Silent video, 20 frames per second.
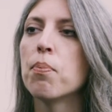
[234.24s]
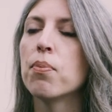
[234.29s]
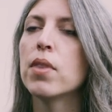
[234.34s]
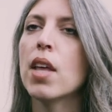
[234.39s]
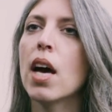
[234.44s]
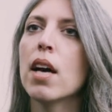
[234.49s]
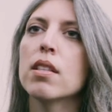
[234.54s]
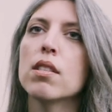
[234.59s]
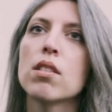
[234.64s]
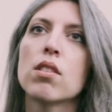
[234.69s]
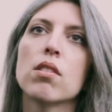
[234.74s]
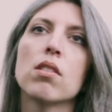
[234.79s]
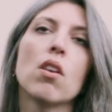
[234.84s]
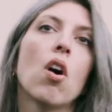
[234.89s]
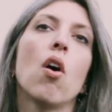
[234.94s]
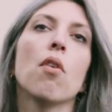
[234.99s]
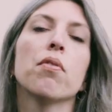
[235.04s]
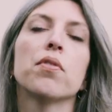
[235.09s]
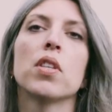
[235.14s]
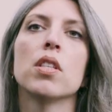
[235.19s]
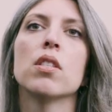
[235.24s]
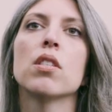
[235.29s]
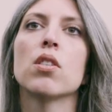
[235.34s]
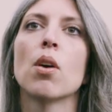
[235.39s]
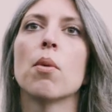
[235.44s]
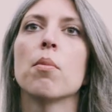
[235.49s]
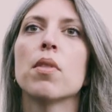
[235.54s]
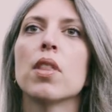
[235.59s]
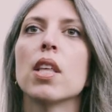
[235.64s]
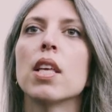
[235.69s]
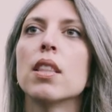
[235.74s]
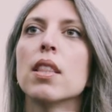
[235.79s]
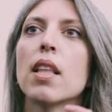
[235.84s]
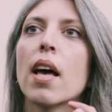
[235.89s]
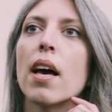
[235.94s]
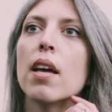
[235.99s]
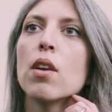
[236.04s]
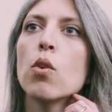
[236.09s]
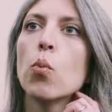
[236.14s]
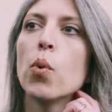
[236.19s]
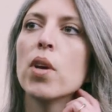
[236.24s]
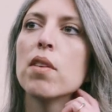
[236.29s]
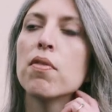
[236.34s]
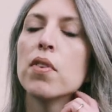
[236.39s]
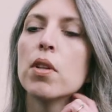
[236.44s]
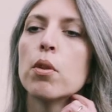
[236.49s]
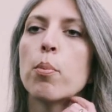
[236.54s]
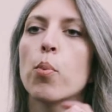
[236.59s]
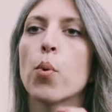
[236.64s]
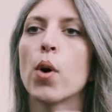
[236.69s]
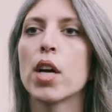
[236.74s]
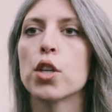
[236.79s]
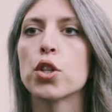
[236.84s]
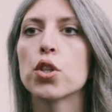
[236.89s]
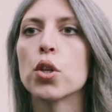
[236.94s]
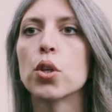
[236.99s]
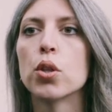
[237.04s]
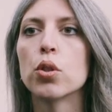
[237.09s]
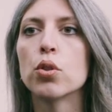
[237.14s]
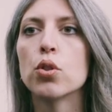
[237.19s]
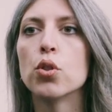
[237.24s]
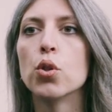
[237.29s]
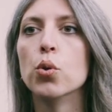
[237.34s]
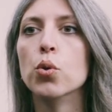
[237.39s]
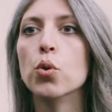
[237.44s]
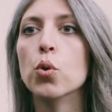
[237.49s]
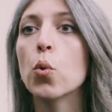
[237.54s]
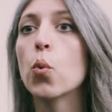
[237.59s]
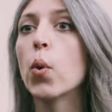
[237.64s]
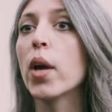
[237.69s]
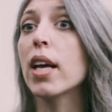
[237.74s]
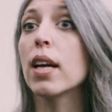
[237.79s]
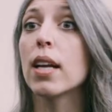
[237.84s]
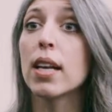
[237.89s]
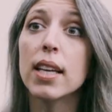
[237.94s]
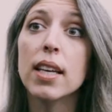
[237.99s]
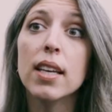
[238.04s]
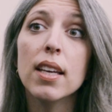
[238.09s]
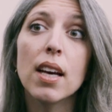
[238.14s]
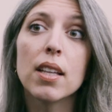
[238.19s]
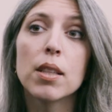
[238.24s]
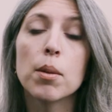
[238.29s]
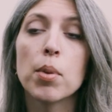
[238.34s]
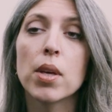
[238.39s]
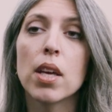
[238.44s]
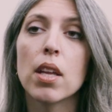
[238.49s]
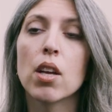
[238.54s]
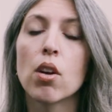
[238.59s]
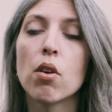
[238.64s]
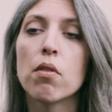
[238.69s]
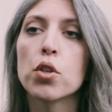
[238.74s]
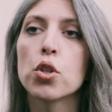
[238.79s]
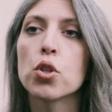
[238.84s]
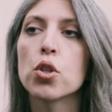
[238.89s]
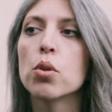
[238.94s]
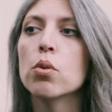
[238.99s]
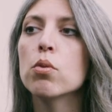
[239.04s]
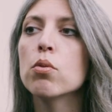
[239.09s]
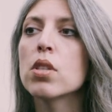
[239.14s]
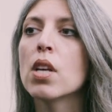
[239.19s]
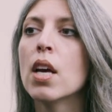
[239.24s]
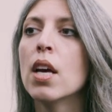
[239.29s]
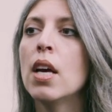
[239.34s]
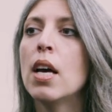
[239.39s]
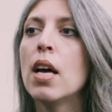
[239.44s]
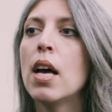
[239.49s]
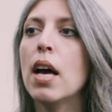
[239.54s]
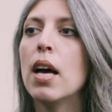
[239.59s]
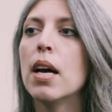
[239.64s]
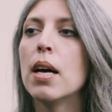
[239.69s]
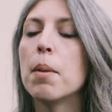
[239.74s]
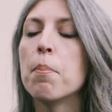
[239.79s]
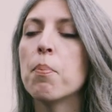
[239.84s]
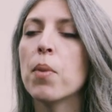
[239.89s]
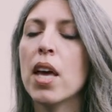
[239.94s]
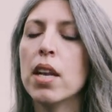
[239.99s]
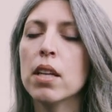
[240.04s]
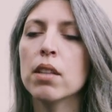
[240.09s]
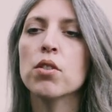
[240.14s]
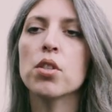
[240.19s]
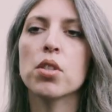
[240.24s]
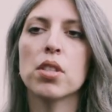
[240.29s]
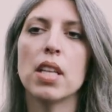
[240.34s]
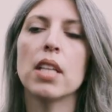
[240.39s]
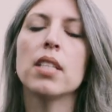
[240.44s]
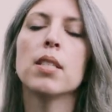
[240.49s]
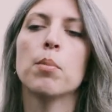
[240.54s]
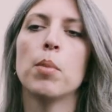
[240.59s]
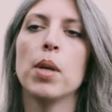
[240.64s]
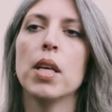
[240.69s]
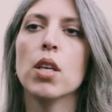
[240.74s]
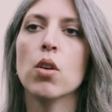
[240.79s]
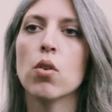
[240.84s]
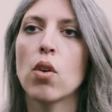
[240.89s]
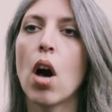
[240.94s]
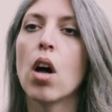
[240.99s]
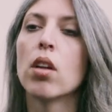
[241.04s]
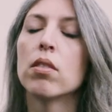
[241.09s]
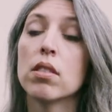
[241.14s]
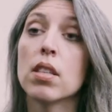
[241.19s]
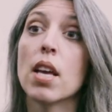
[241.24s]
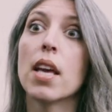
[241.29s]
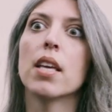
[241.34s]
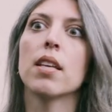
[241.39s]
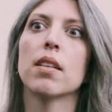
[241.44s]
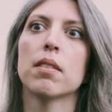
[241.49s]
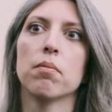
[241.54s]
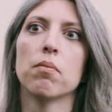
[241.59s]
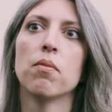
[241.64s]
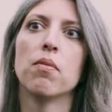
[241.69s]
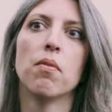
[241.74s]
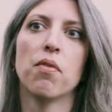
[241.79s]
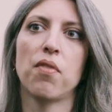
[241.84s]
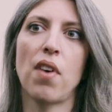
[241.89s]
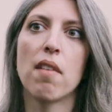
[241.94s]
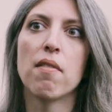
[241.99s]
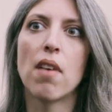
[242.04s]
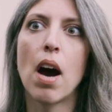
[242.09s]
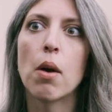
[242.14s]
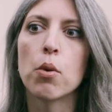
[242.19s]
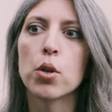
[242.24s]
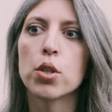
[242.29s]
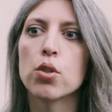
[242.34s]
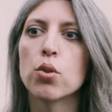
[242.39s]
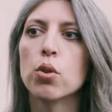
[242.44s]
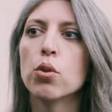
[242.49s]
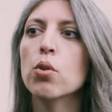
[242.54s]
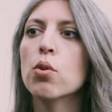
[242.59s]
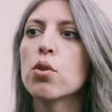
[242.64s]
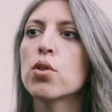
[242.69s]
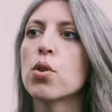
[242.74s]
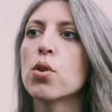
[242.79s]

That's often something that we feel pressured to do quickly at the beginning of a shoot, and understandably you can't take 5 hours to do